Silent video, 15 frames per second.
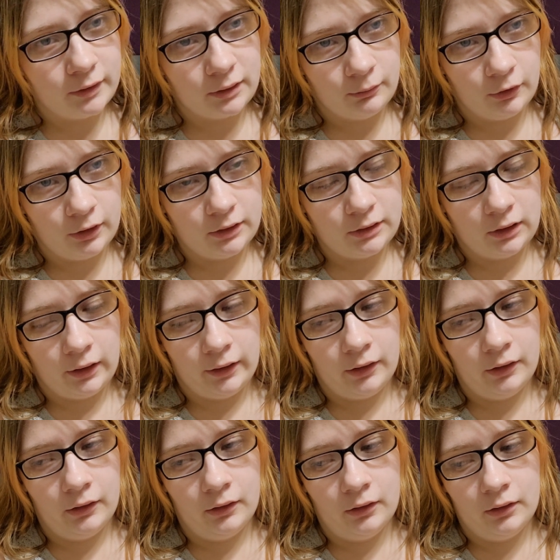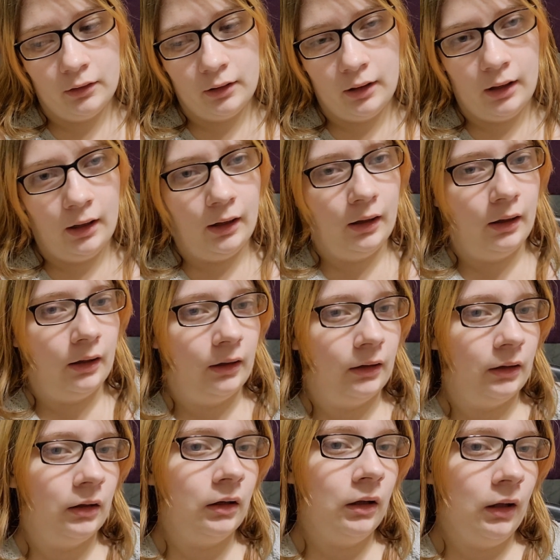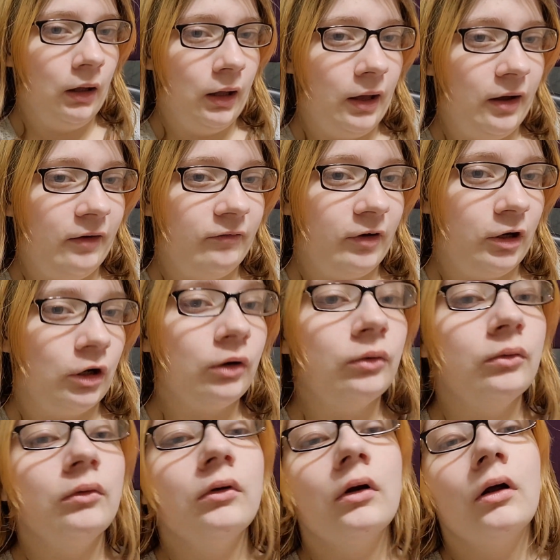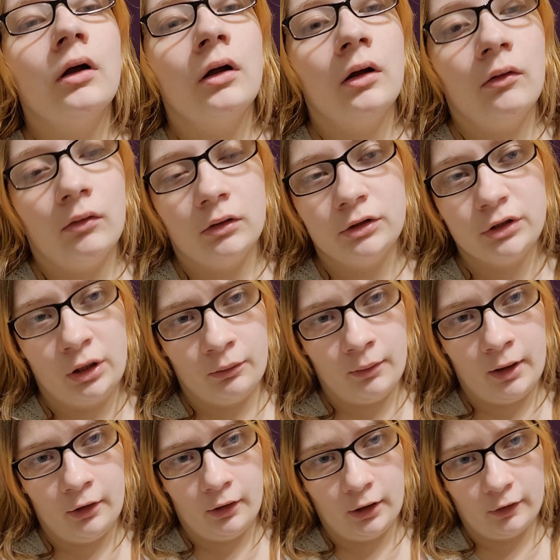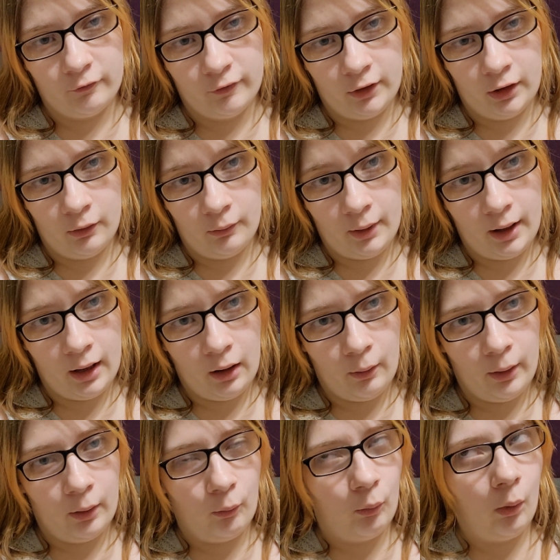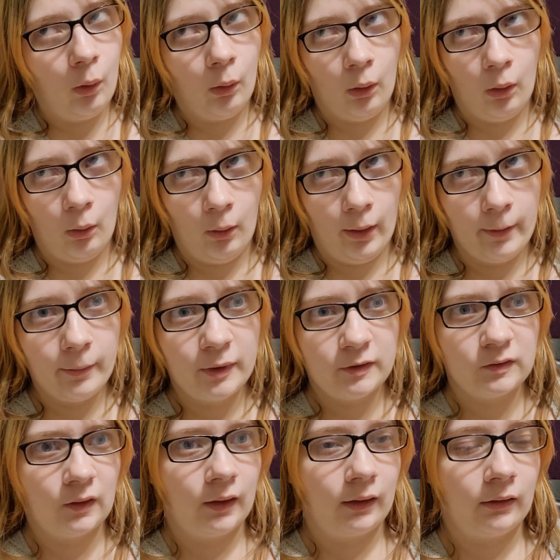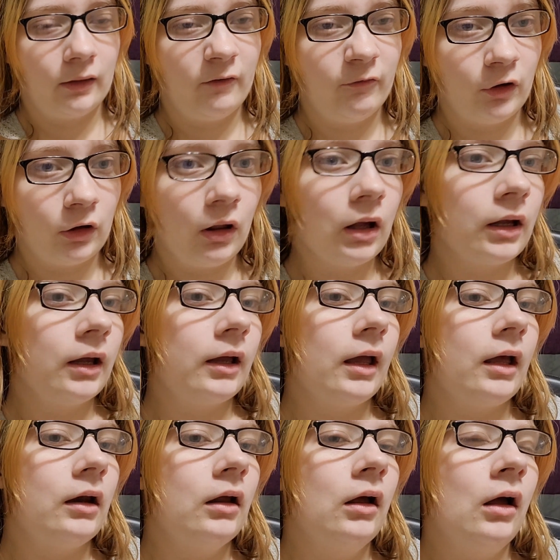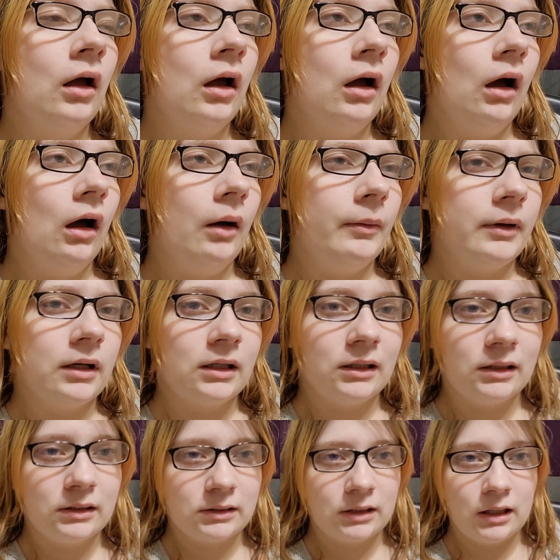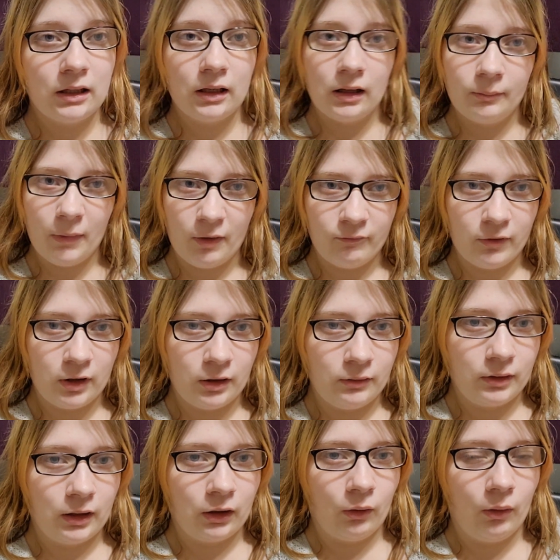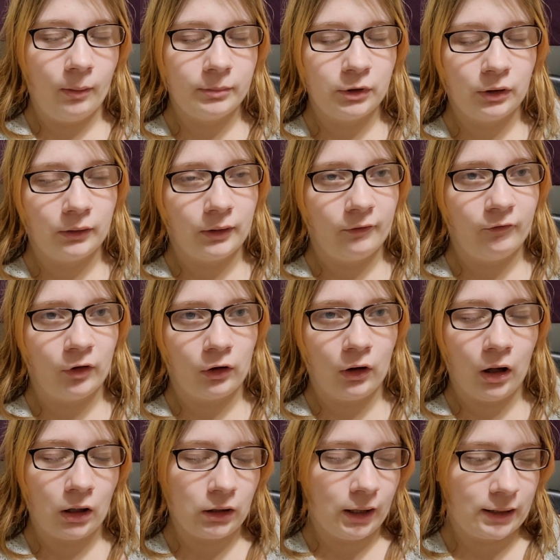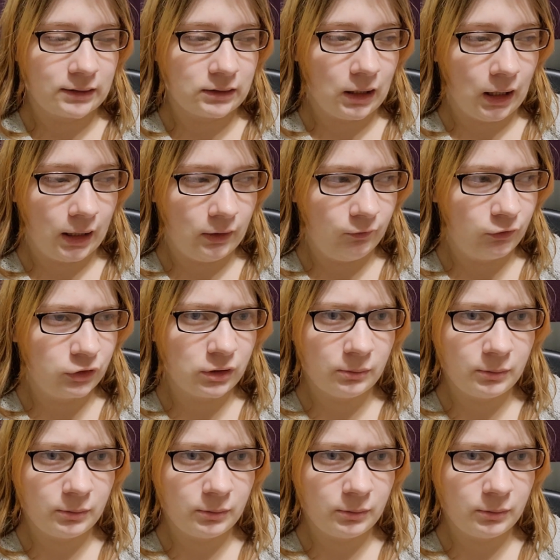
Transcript: I'm really tired, and if I don't start rendering the video now, it won't go up until like 11 o'clock again, because my video didn't go up till 11 o'clock last night for some